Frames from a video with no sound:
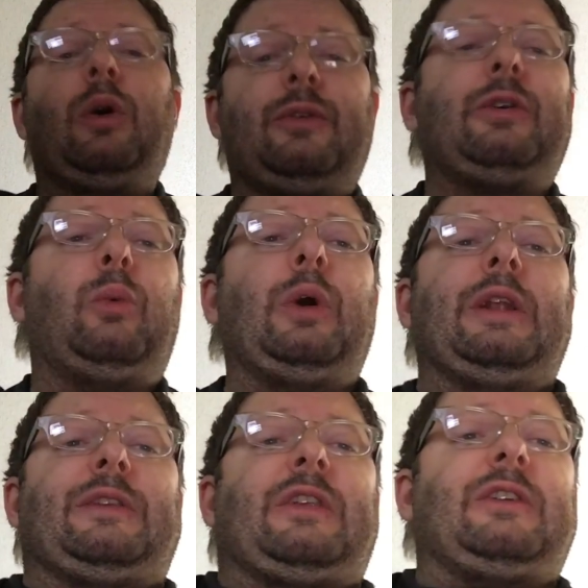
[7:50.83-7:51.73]
so one
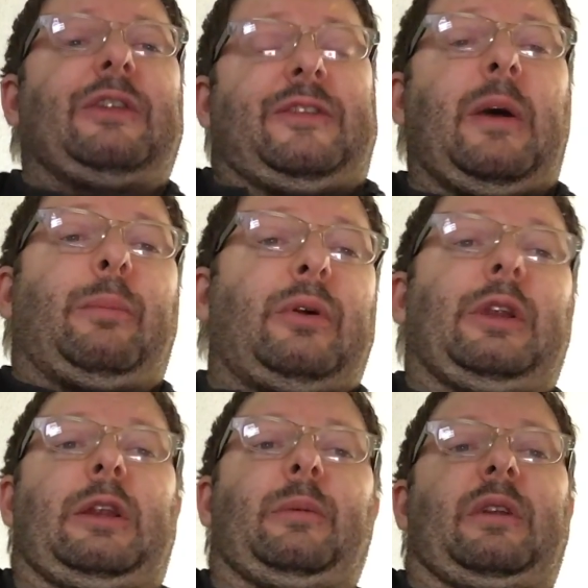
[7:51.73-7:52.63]
is to just temper a
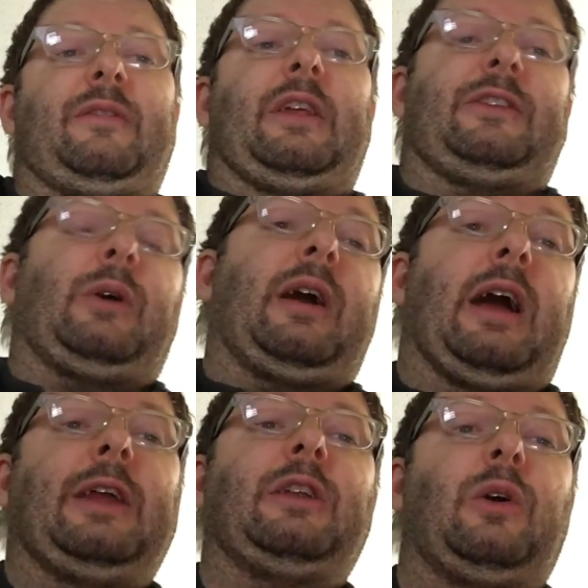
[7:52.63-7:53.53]
little bit of this. So
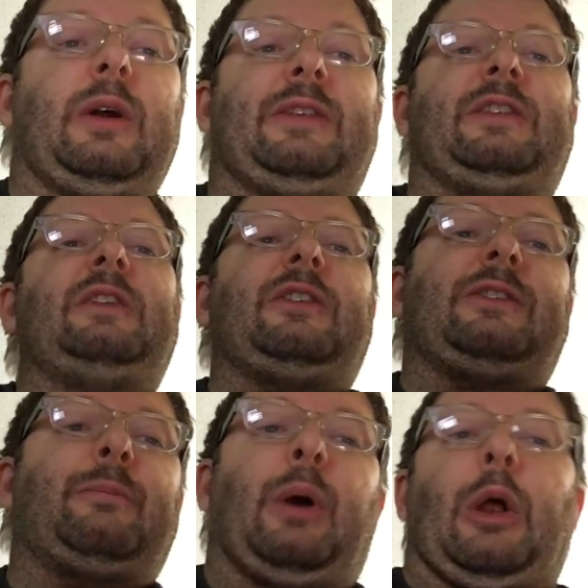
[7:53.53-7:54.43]
it's not just
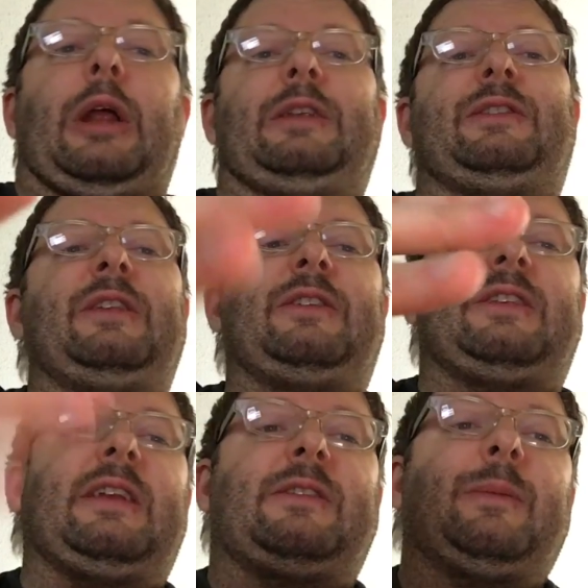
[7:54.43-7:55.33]
about this is
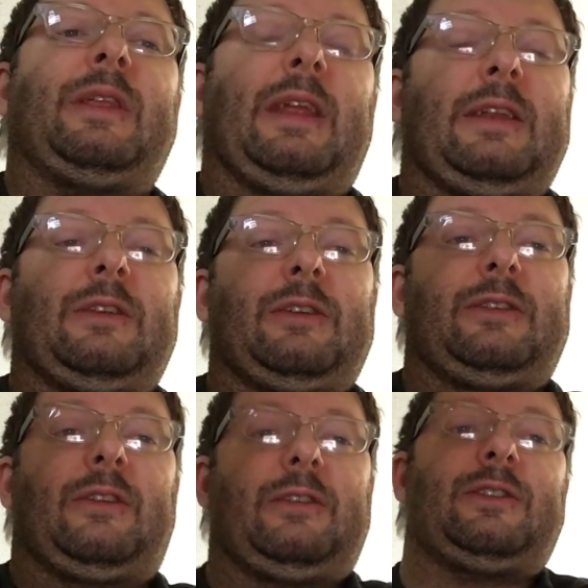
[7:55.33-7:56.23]
not something that
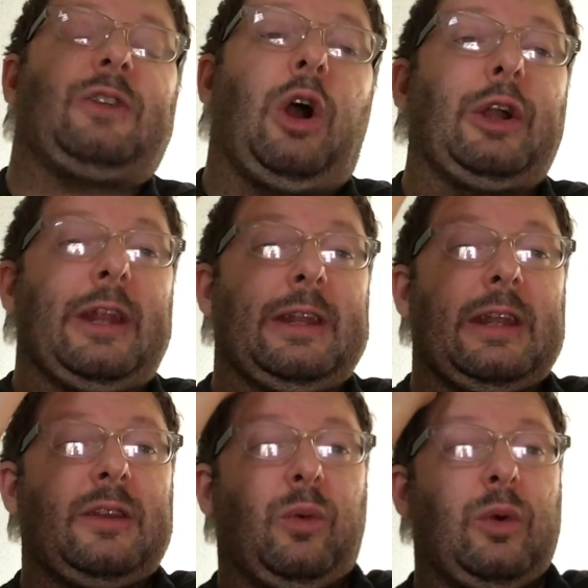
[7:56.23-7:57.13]
just started
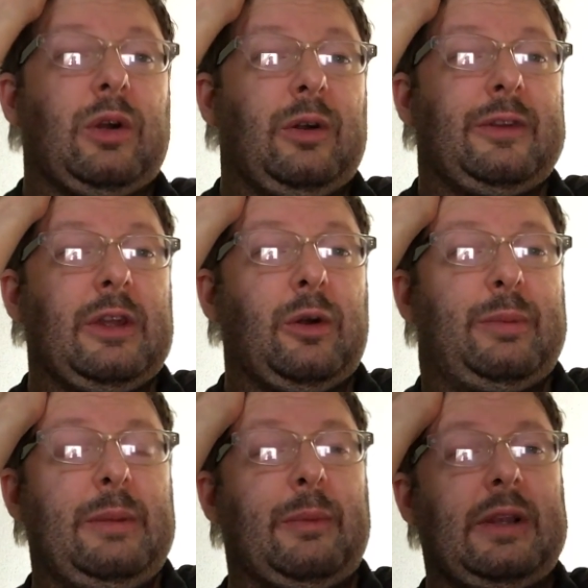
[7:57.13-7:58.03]
in the world. You know,
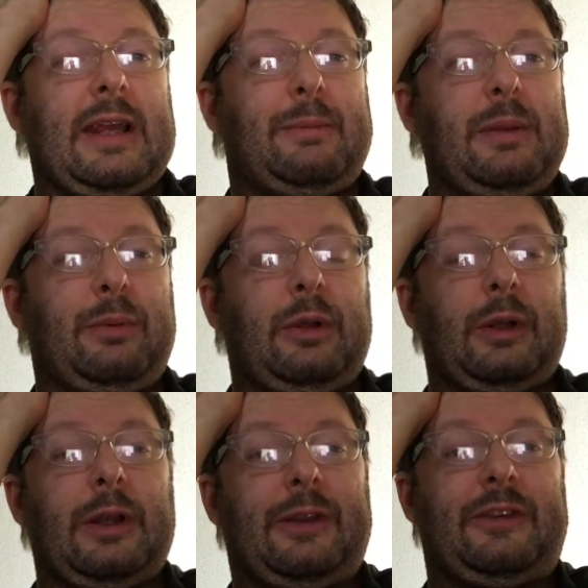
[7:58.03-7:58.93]
people
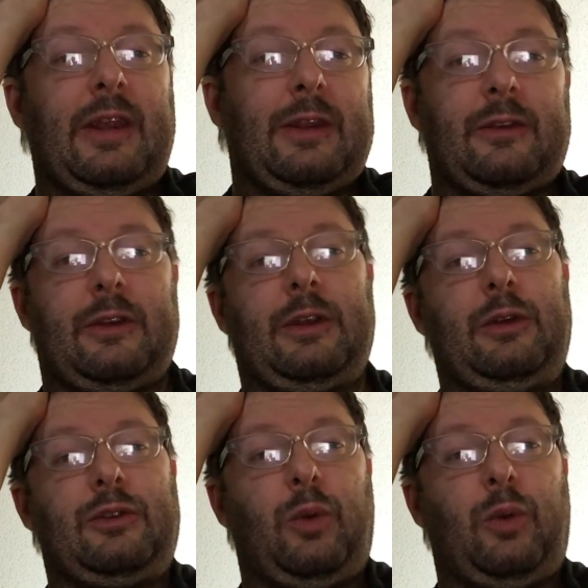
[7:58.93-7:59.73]
say there's a huge